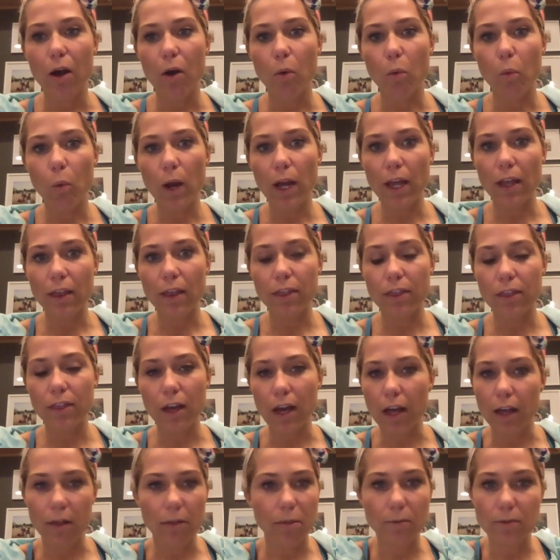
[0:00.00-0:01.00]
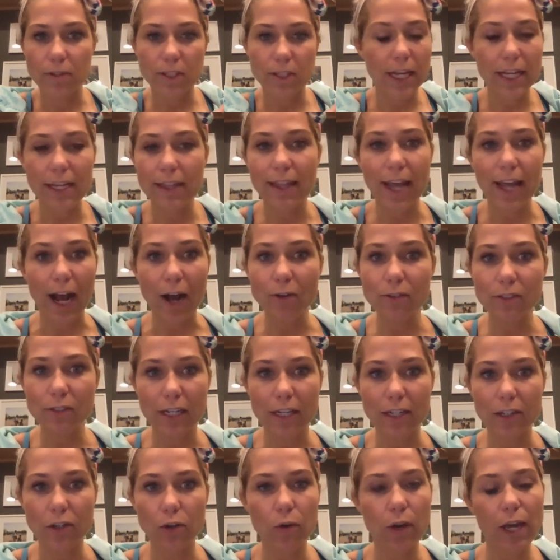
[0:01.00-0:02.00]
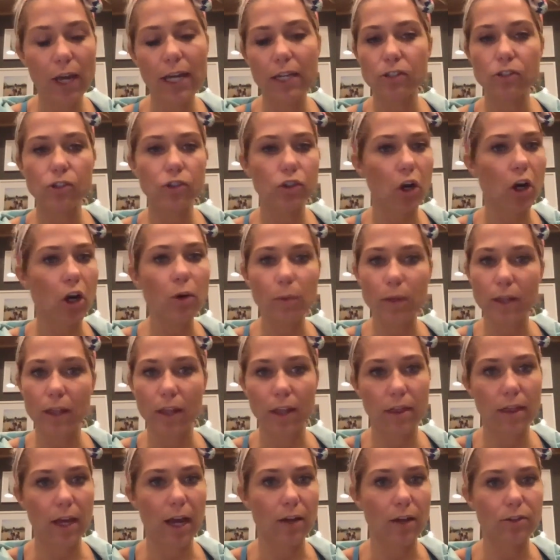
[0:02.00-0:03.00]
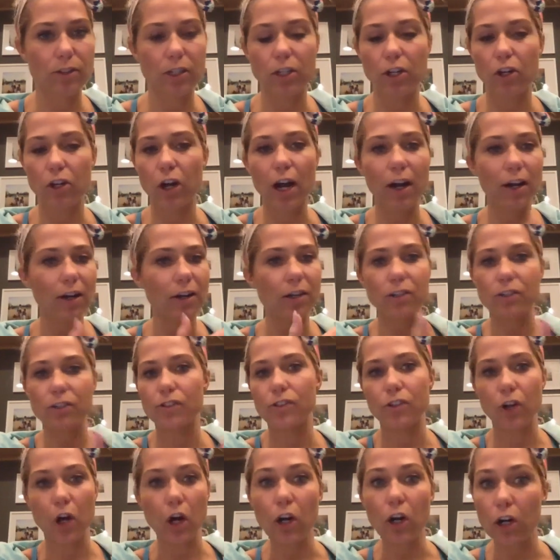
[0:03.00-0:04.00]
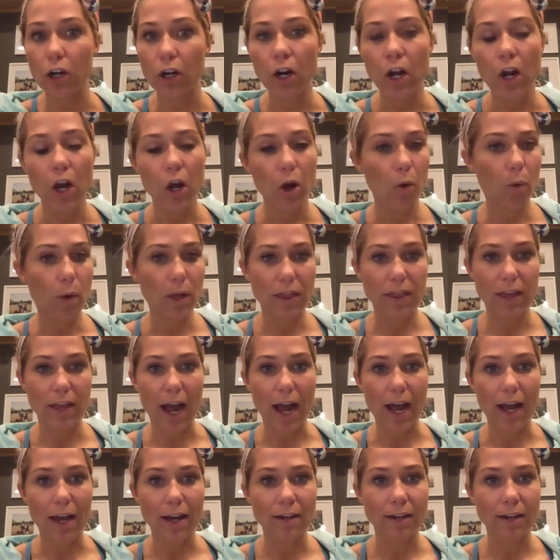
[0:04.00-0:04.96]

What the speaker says: with a 10,000. You can't start with 1,000. You're not going to start with that.